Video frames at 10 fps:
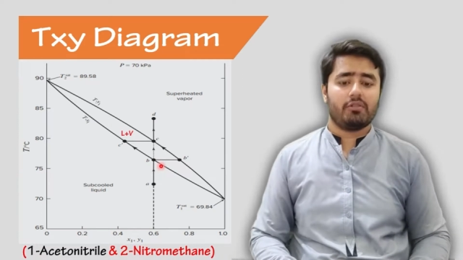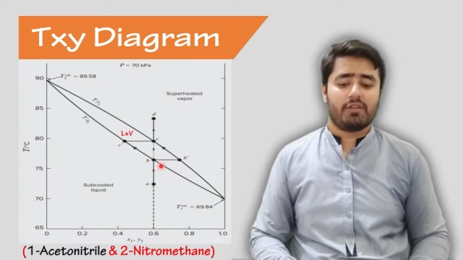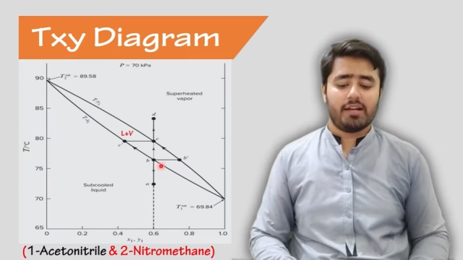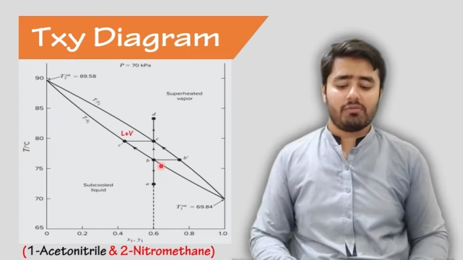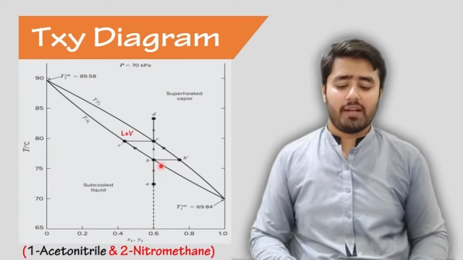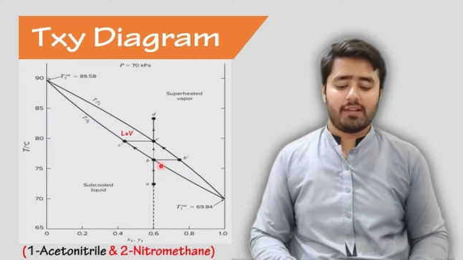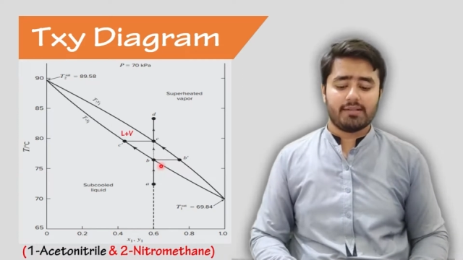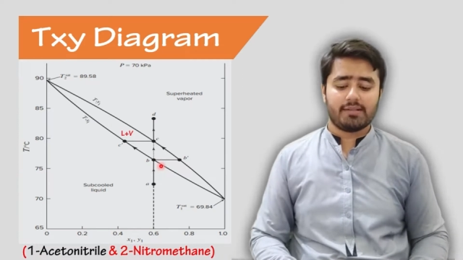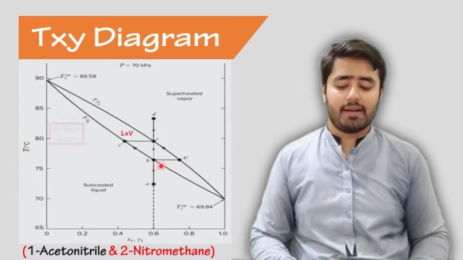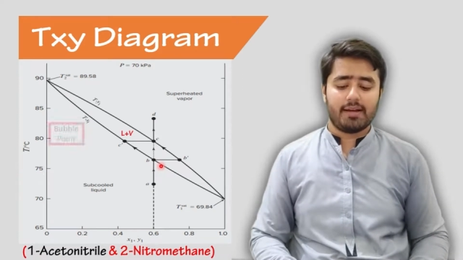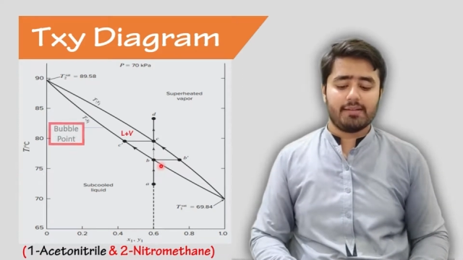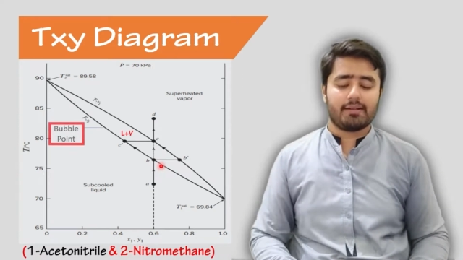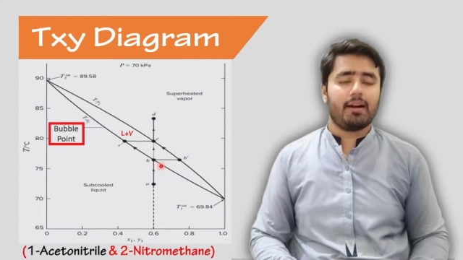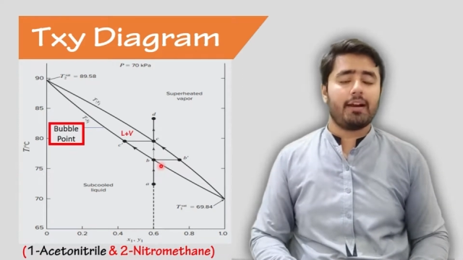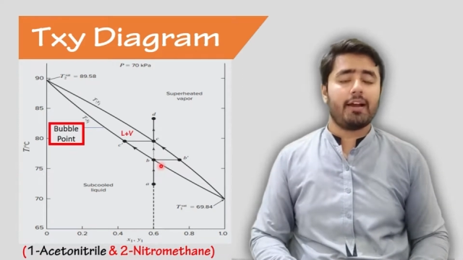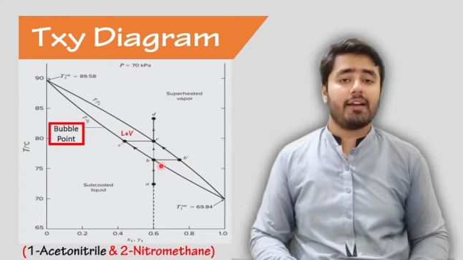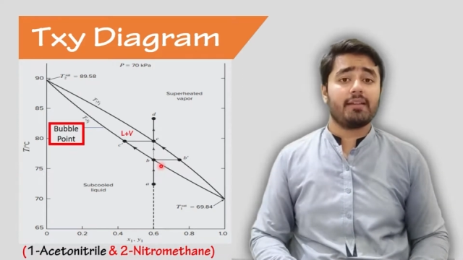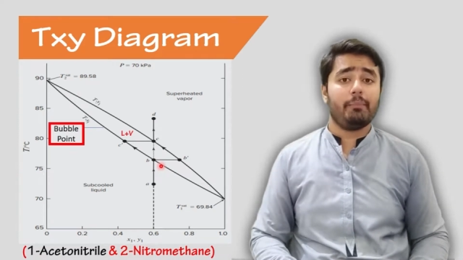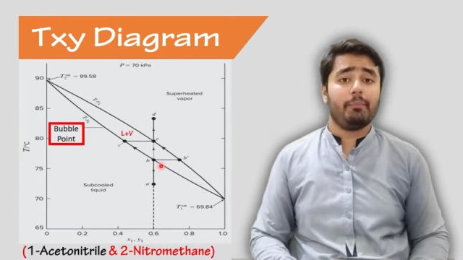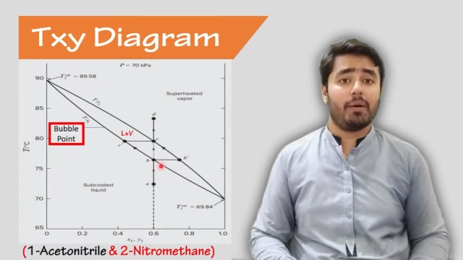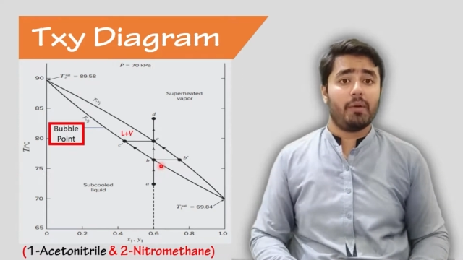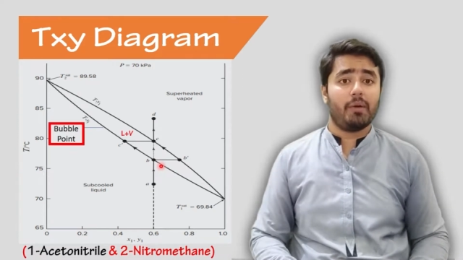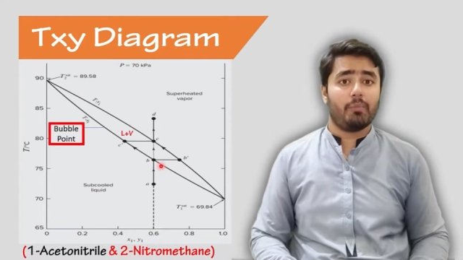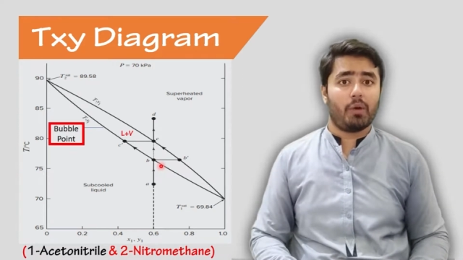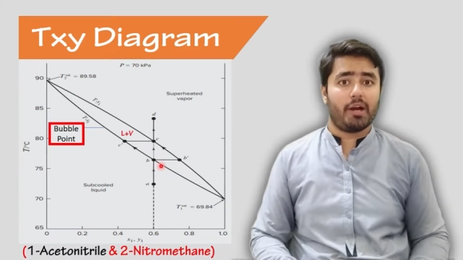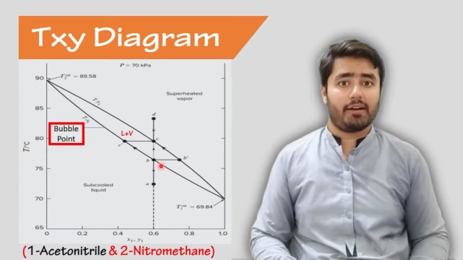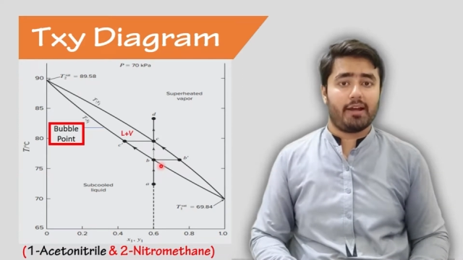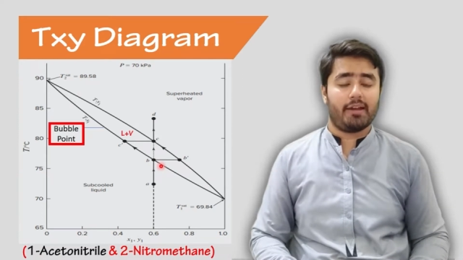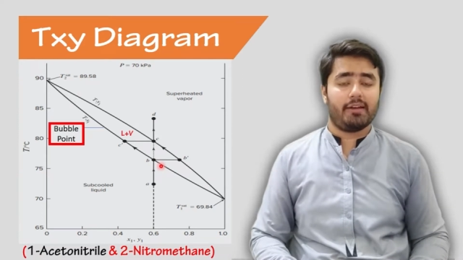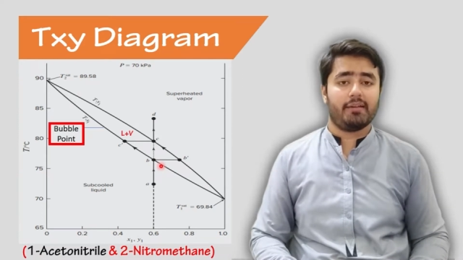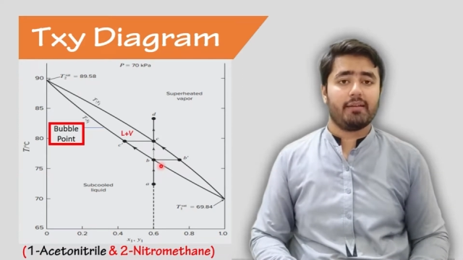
So that's why this line is called as the bubble point line.